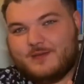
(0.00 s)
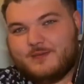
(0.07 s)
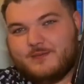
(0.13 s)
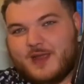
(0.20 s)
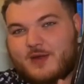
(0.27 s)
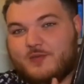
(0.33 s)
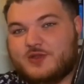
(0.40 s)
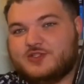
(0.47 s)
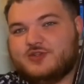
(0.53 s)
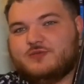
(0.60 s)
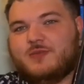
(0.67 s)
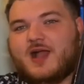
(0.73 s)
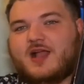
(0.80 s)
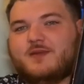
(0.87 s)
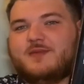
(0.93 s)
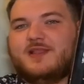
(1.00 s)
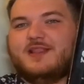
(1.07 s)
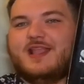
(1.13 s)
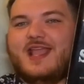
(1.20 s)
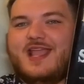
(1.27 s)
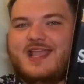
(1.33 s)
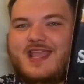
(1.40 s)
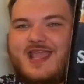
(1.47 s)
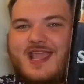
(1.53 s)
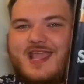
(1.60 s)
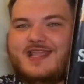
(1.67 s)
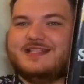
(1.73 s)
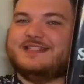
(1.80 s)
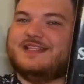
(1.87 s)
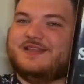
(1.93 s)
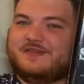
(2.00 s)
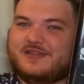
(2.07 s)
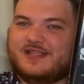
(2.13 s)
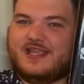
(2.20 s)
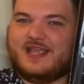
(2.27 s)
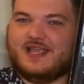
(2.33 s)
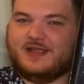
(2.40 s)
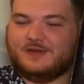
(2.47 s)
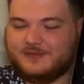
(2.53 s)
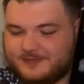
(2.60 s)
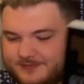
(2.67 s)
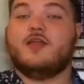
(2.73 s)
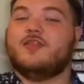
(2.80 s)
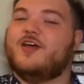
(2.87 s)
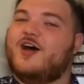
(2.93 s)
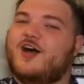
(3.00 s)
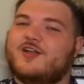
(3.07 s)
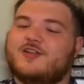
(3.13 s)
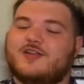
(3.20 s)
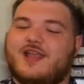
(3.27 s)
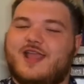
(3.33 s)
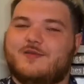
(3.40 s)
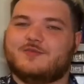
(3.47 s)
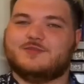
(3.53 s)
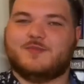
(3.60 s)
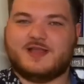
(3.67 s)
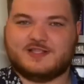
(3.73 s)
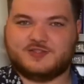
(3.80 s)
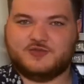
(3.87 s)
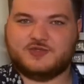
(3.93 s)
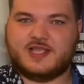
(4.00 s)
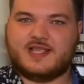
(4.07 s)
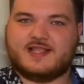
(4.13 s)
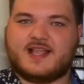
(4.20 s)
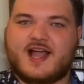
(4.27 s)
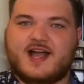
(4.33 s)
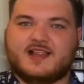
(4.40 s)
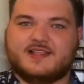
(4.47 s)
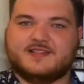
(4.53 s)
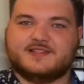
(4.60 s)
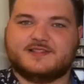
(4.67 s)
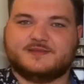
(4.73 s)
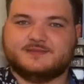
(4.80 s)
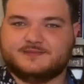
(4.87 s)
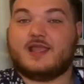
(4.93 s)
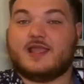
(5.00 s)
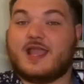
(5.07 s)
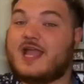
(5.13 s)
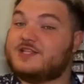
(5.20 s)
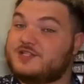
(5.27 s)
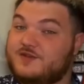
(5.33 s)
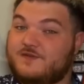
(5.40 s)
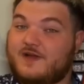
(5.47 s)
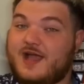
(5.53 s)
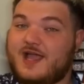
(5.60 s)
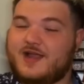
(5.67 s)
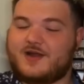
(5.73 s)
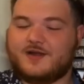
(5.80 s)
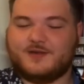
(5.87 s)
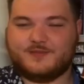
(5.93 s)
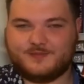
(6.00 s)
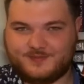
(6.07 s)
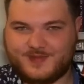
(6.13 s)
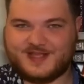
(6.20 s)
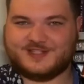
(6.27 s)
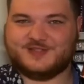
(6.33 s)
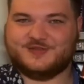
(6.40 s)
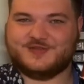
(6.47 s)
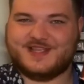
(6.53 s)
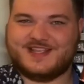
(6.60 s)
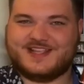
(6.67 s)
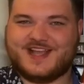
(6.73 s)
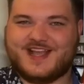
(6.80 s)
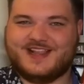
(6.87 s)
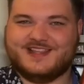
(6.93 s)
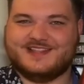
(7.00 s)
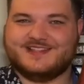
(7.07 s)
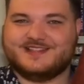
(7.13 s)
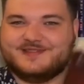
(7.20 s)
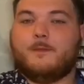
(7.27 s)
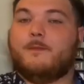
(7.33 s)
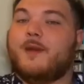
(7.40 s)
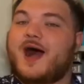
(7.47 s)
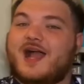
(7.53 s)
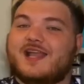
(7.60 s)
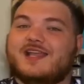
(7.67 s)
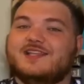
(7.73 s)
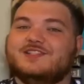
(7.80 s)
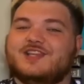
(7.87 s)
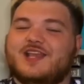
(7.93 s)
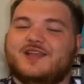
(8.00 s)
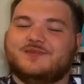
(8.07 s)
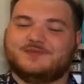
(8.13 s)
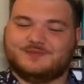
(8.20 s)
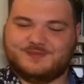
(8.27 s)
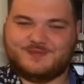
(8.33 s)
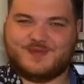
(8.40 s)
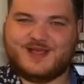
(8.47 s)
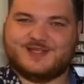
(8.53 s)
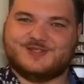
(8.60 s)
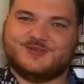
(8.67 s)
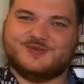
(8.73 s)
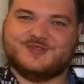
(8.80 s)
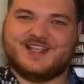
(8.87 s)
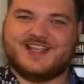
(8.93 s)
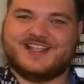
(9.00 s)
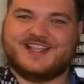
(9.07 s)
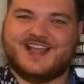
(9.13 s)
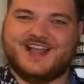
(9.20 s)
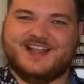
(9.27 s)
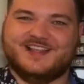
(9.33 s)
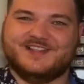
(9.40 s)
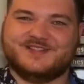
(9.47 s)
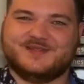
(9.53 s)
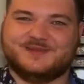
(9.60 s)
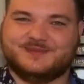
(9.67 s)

by Richard Bachman, aka Stephen King. The Hunger Games by Suzanne Collins. Catching Fire by Suzanne Collins. Mockingjay by Suzanne Collins.